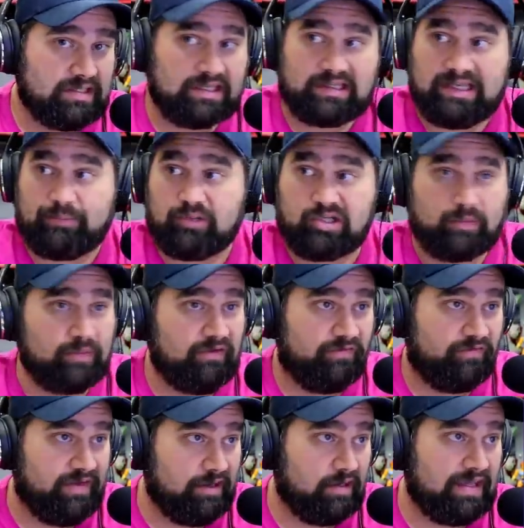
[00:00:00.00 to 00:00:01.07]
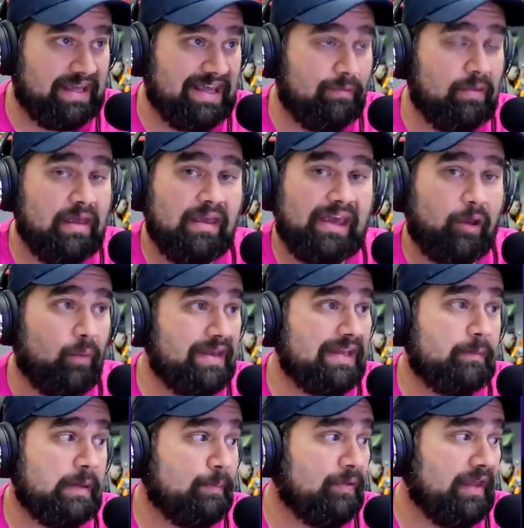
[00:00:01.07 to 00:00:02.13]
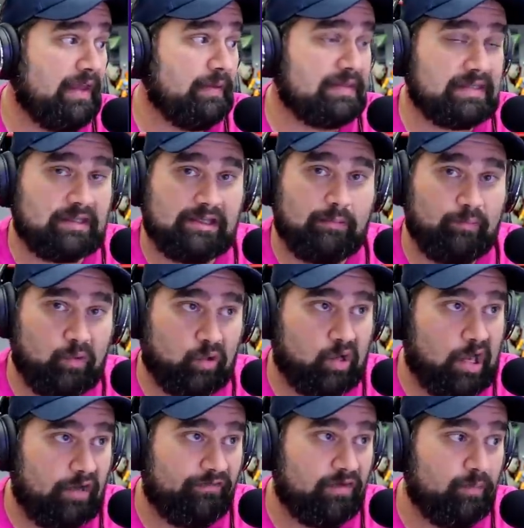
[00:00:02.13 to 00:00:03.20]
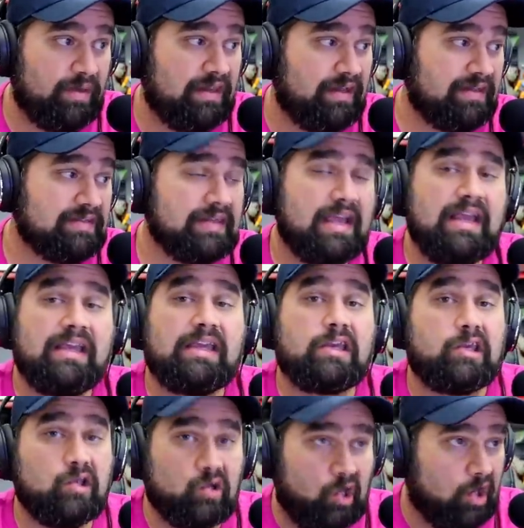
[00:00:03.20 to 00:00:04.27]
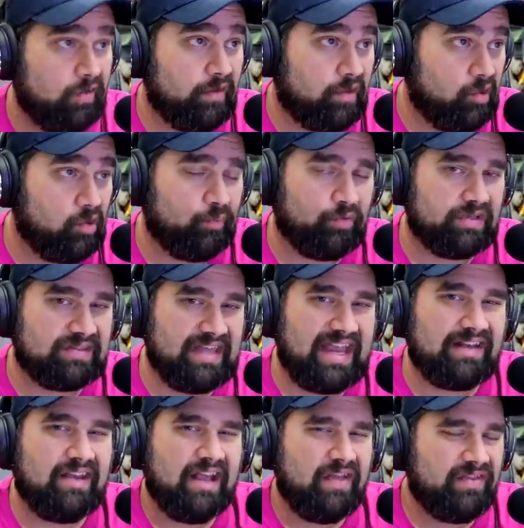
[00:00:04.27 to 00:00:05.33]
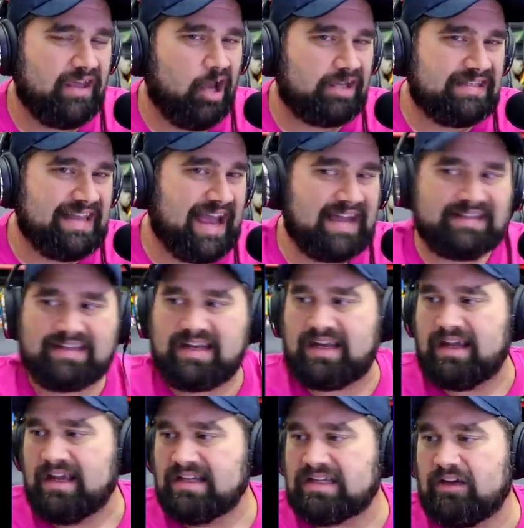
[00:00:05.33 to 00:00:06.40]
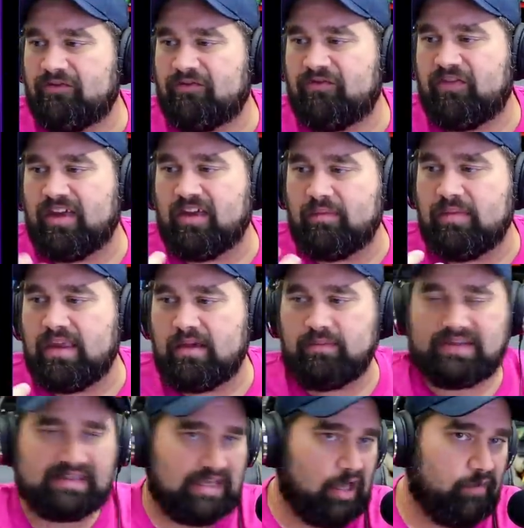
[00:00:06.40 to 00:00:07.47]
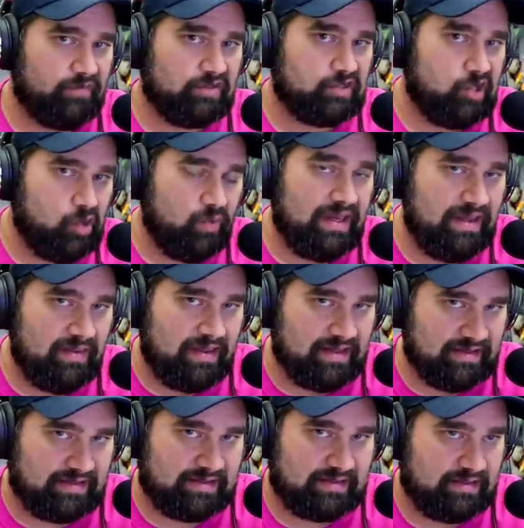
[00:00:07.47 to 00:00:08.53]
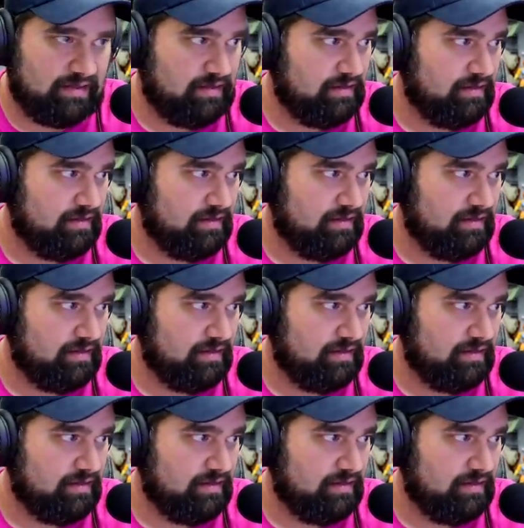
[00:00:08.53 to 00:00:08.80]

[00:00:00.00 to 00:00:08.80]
This clip should be fair game, and we need to be playing this clip more often because here are the culprits. They had the audacity to film themselves doing this.